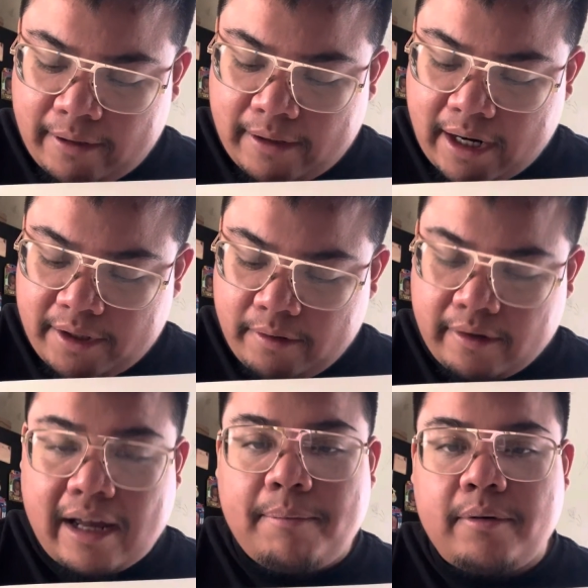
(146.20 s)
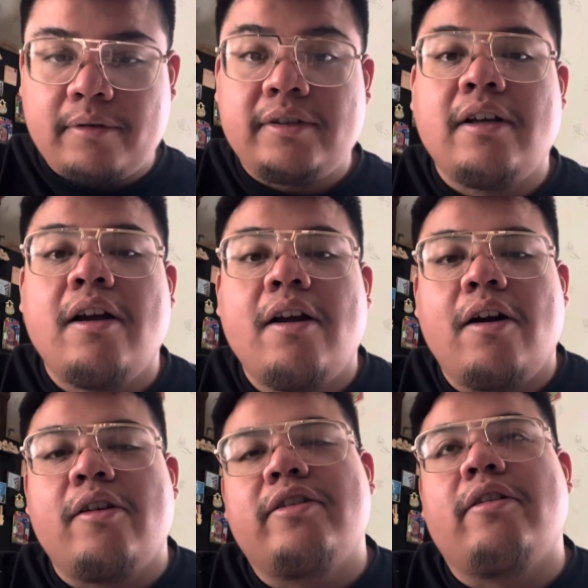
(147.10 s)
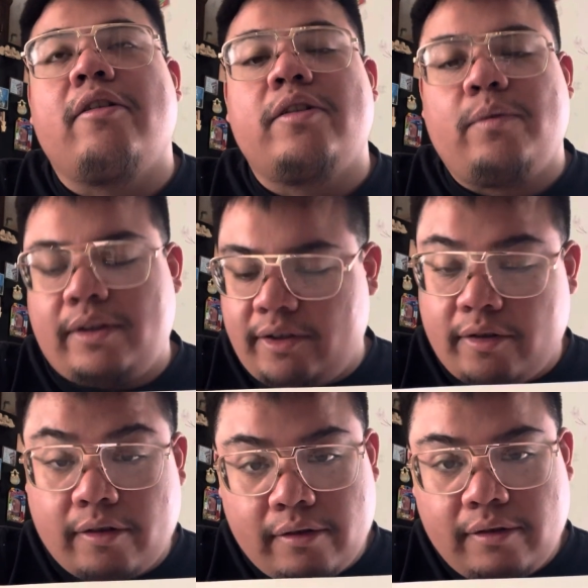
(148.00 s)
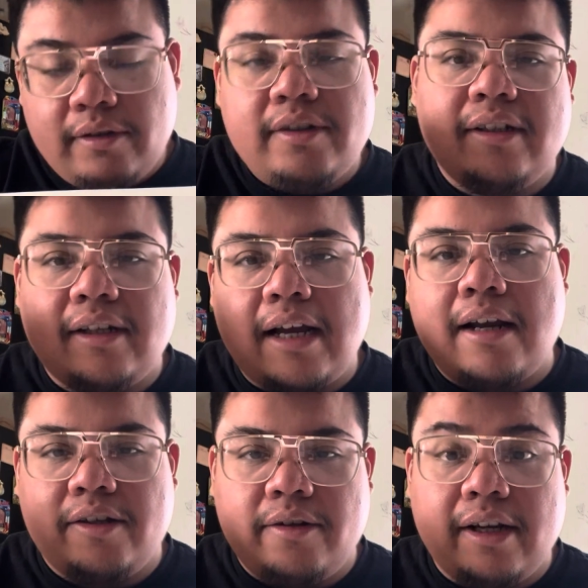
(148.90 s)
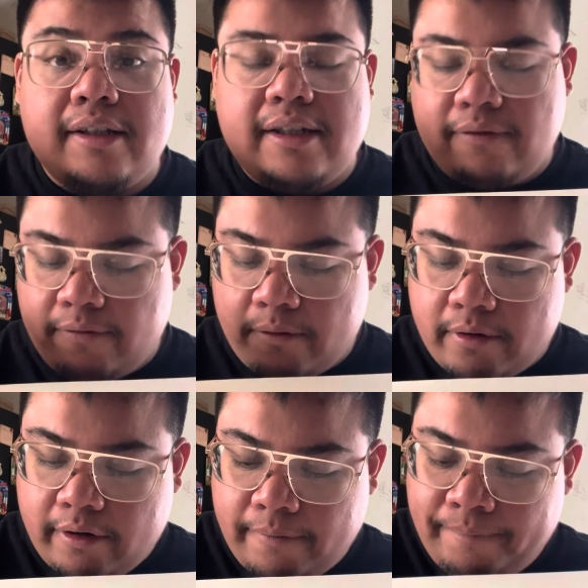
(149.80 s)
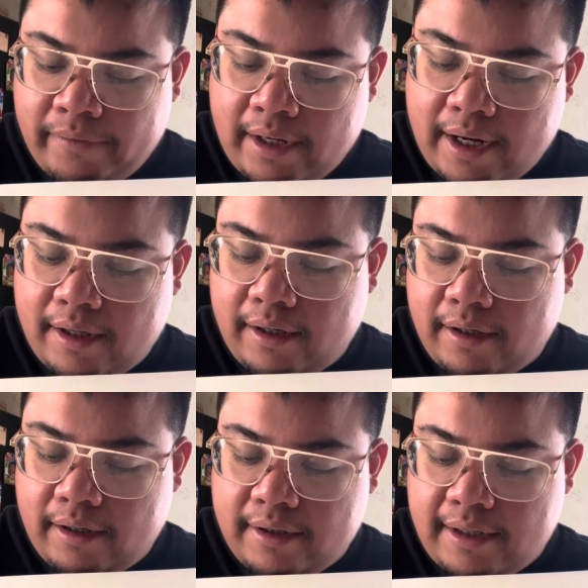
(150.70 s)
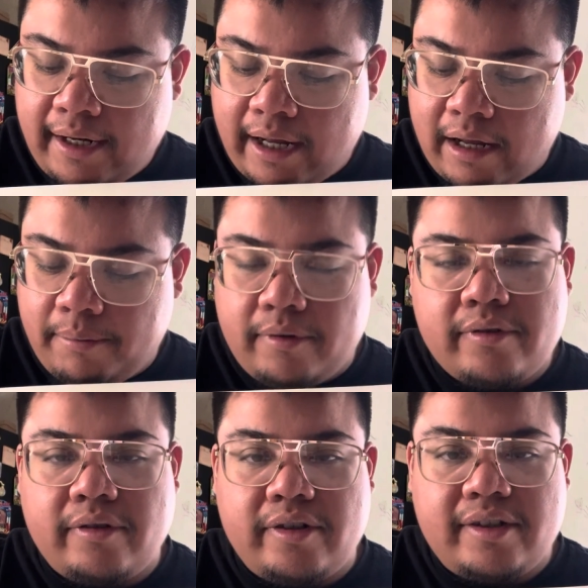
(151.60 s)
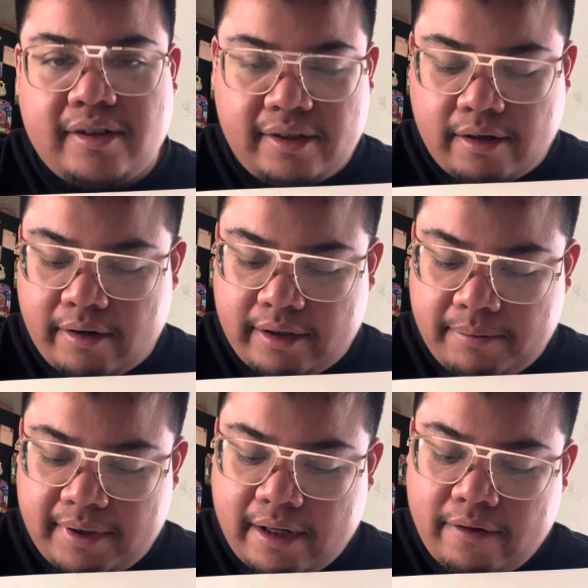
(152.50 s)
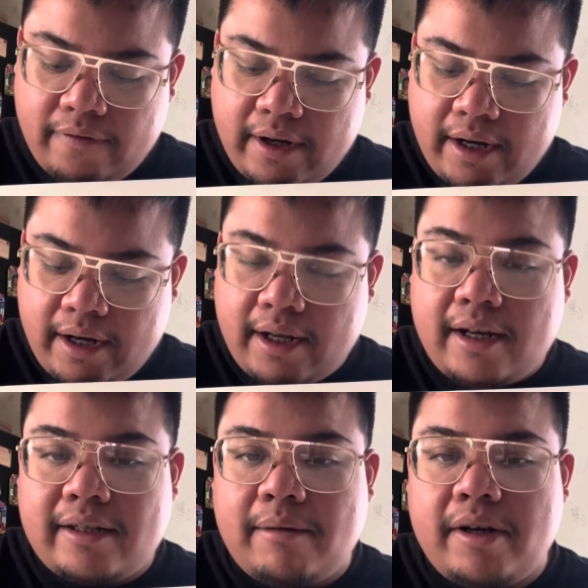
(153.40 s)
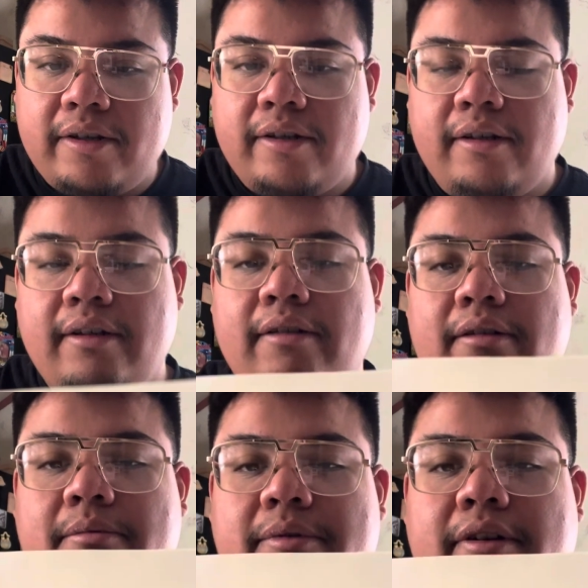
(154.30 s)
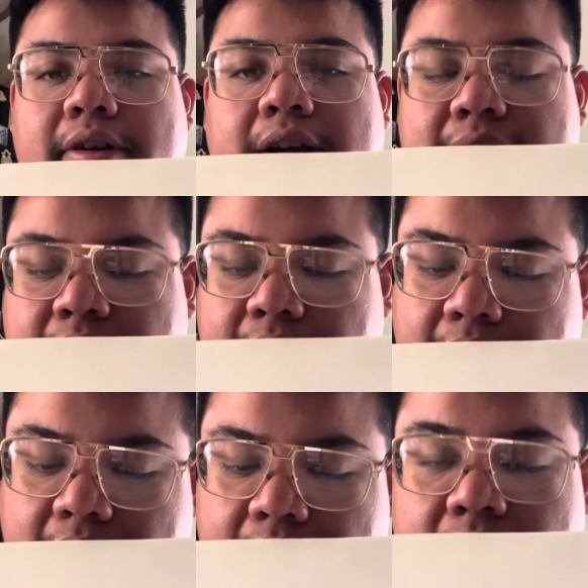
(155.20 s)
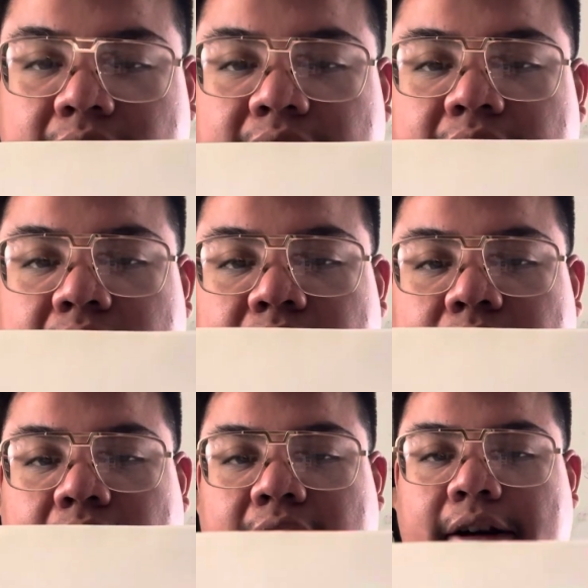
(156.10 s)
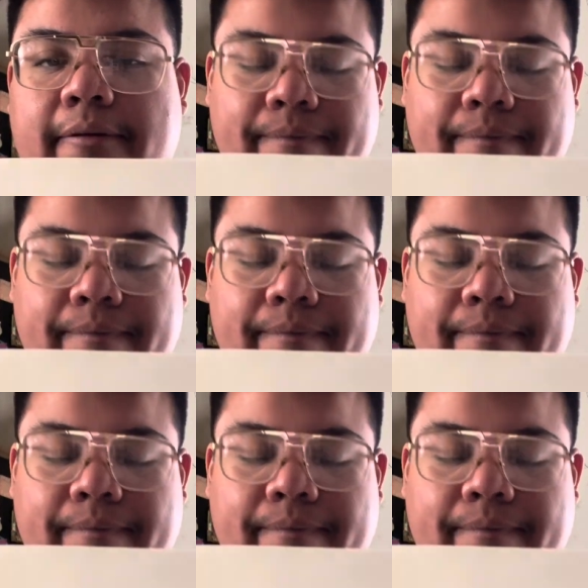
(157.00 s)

National capitals are stars with the circle to kind of so you can differ, and then state capitals are just the stars themselves. And as I mentioned, I'm sorry you can't see, cities are right here.